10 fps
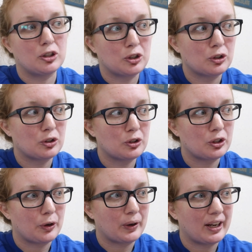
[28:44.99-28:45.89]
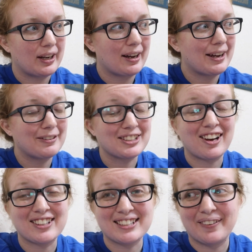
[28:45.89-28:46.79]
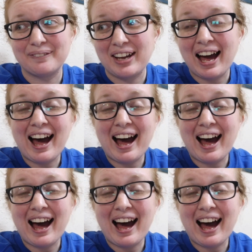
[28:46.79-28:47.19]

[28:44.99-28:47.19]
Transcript: So good. It was awesome.